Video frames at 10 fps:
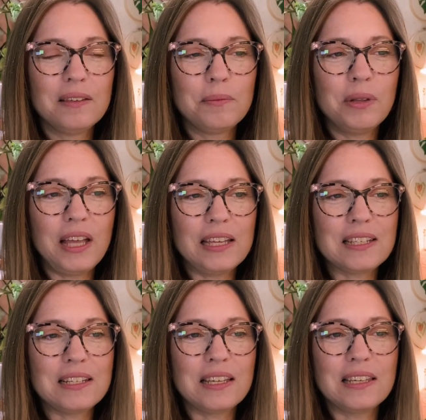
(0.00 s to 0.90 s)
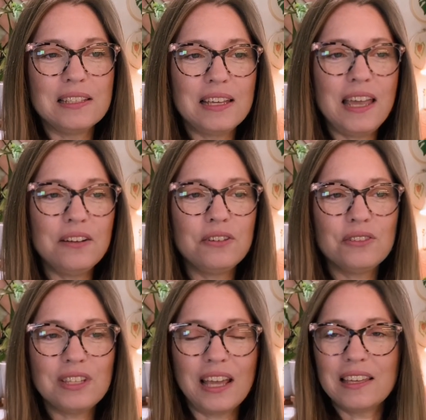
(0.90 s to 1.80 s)
plastic
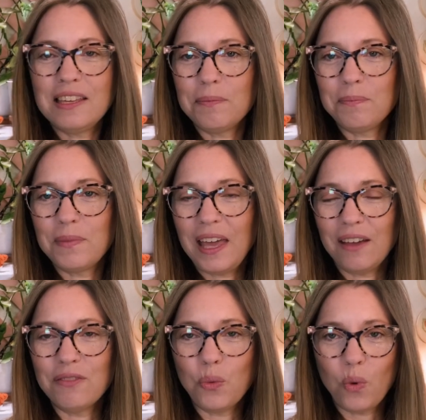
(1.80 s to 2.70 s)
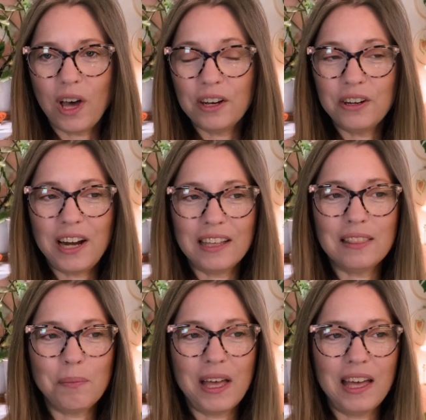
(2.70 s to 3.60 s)
containers that have the water
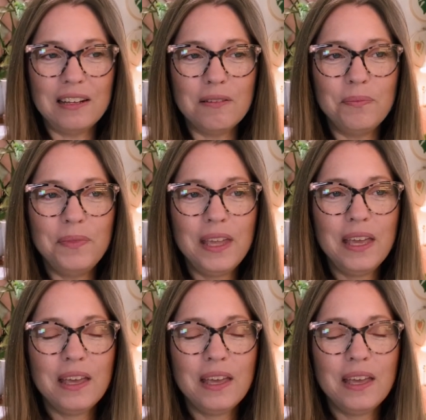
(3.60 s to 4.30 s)
at the bottom